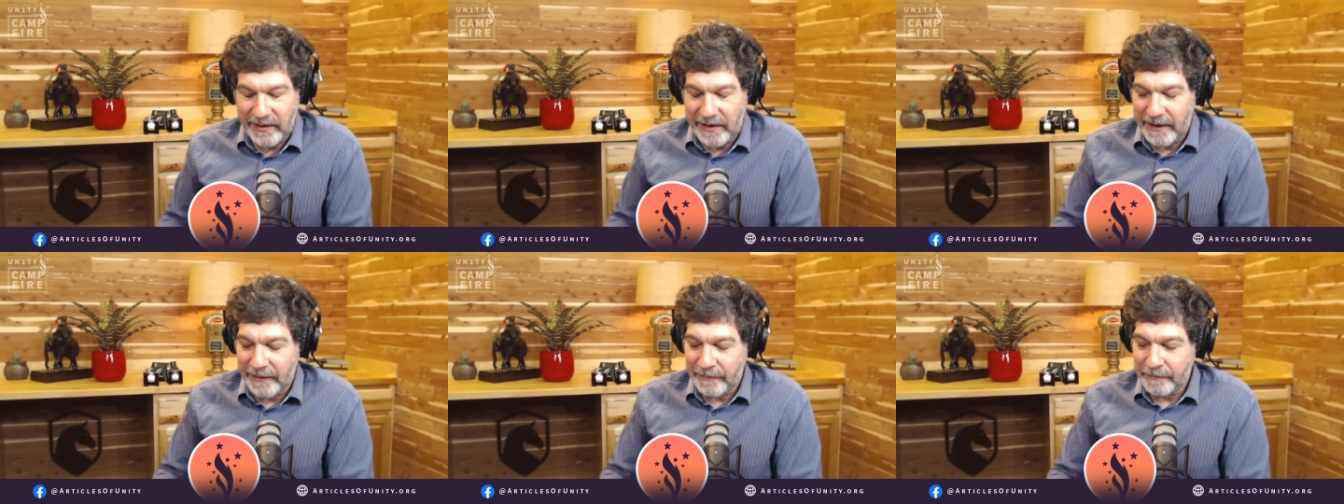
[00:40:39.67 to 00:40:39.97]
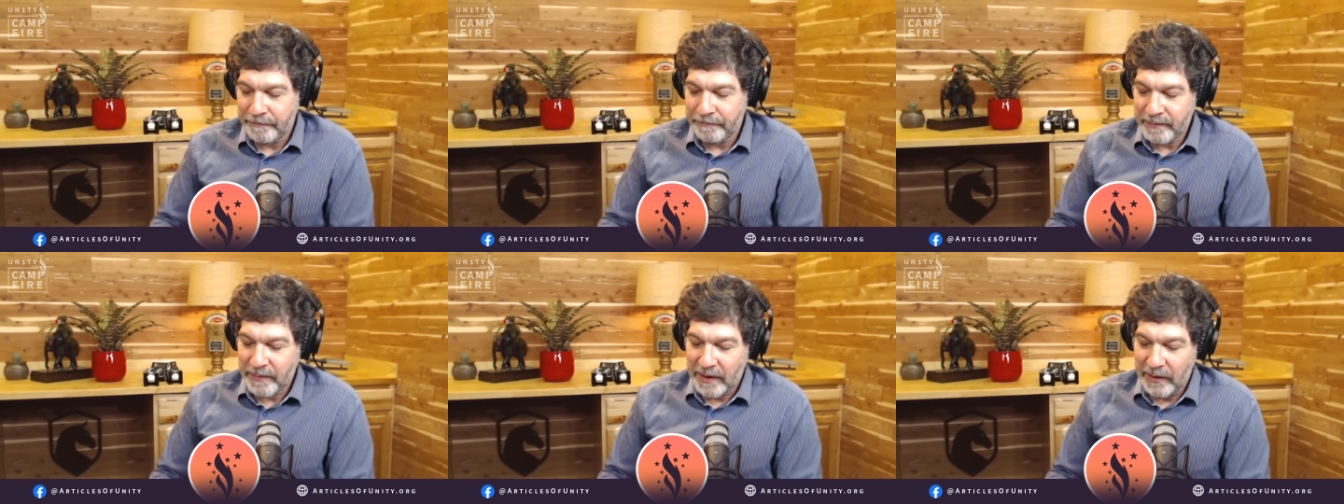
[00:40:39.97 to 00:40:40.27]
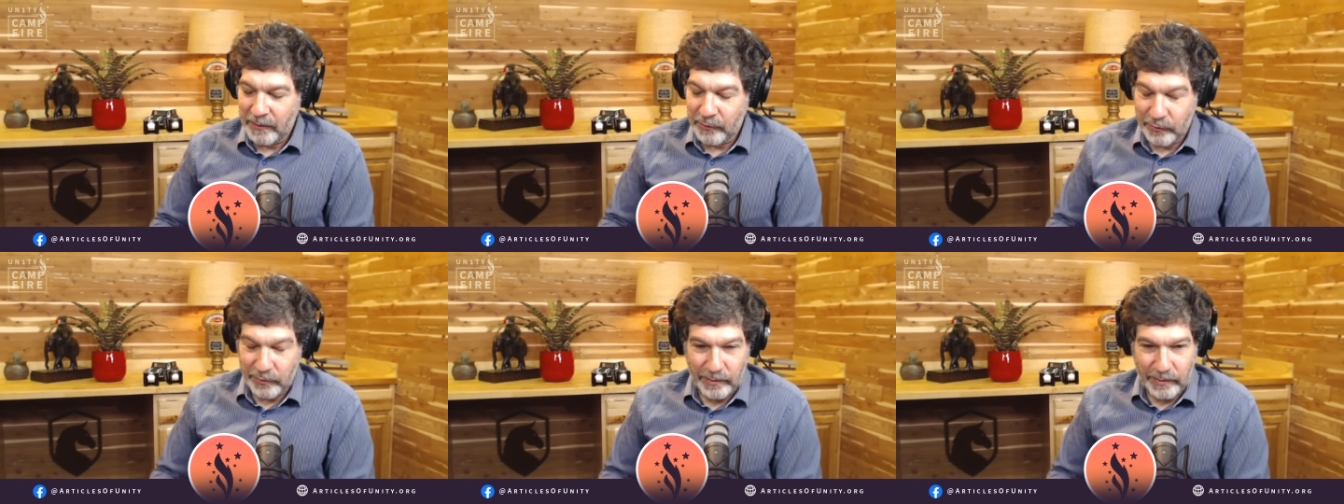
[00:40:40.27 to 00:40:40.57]
that
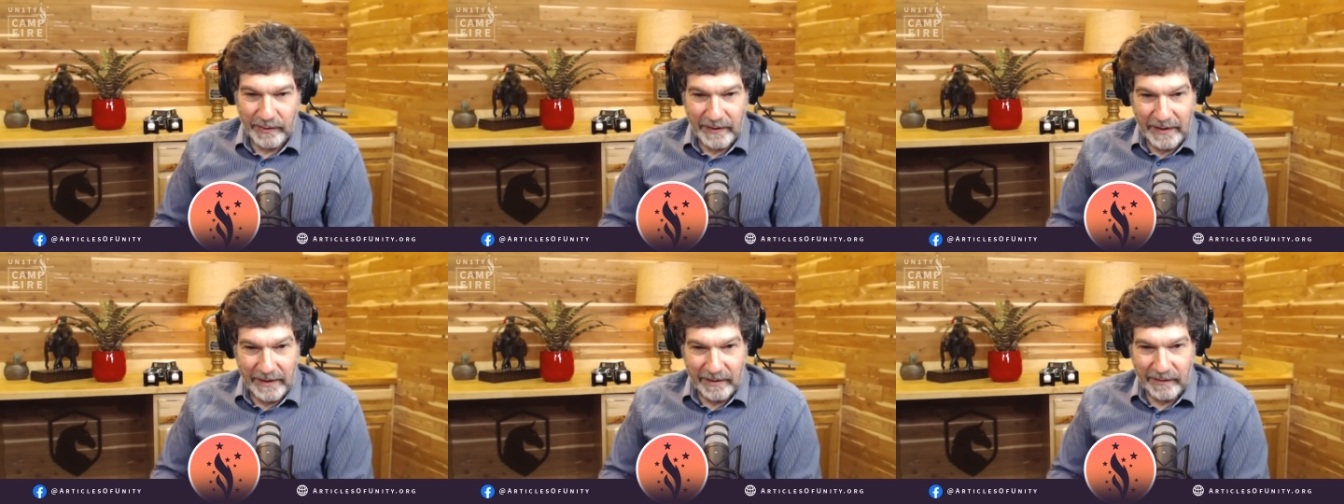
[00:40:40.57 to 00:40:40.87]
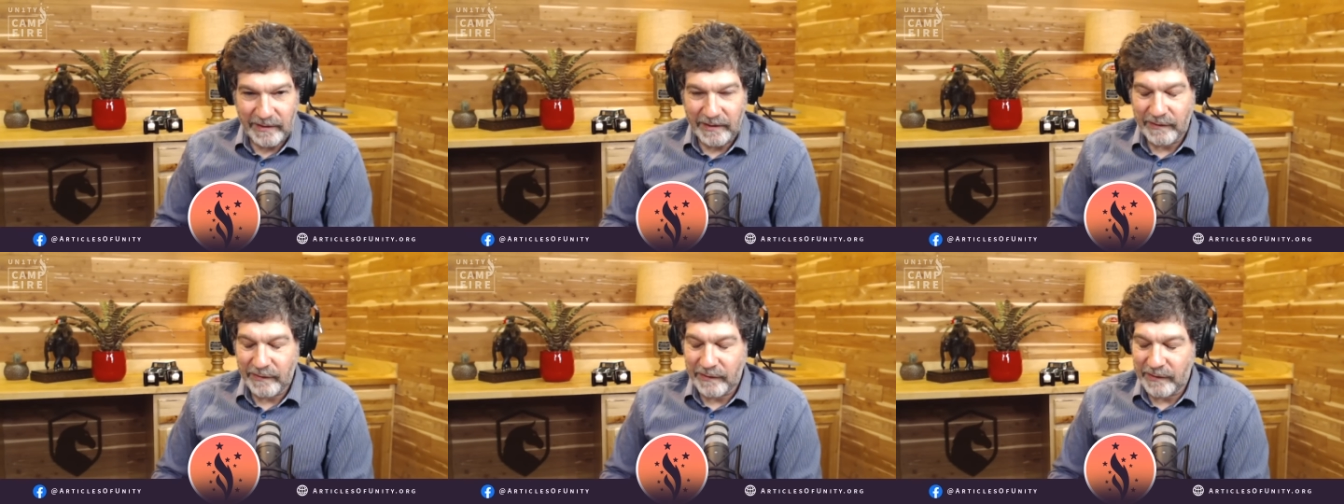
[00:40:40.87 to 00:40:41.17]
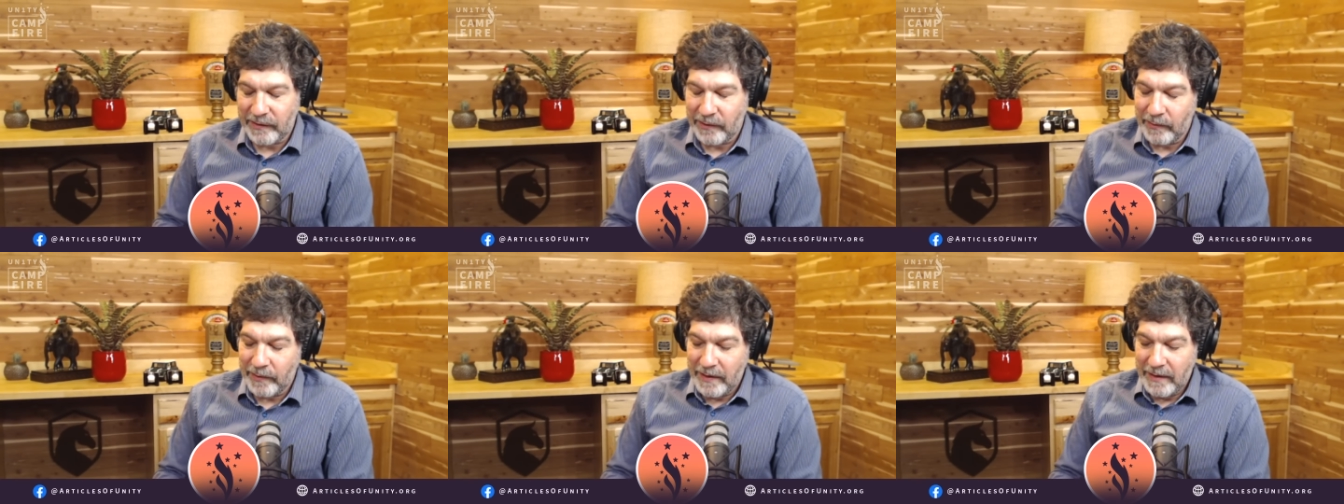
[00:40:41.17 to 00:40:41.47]
truth is. And
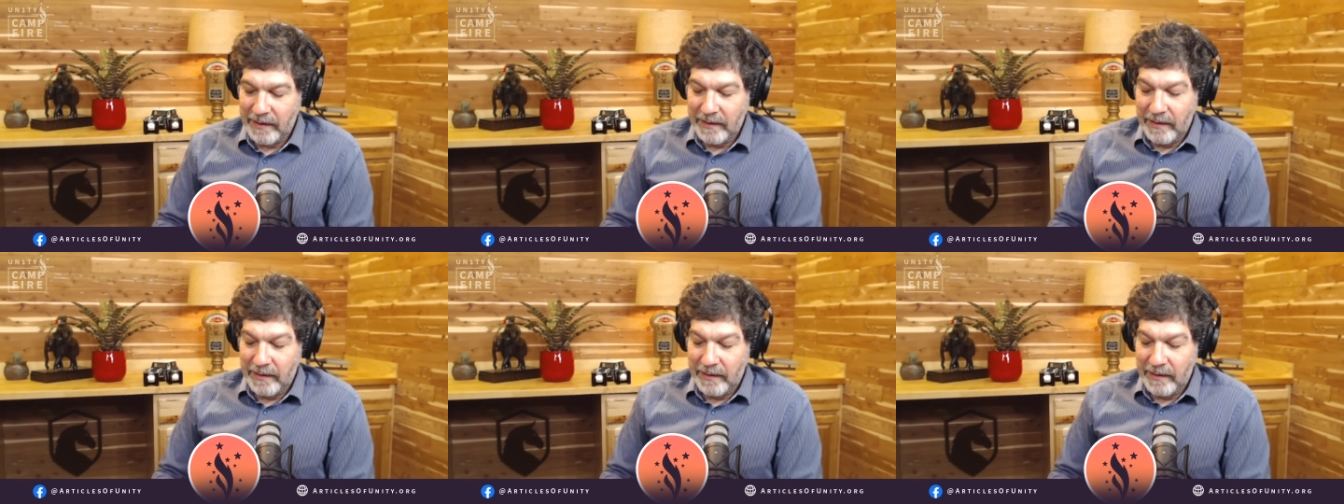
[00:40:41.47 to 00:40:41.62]
so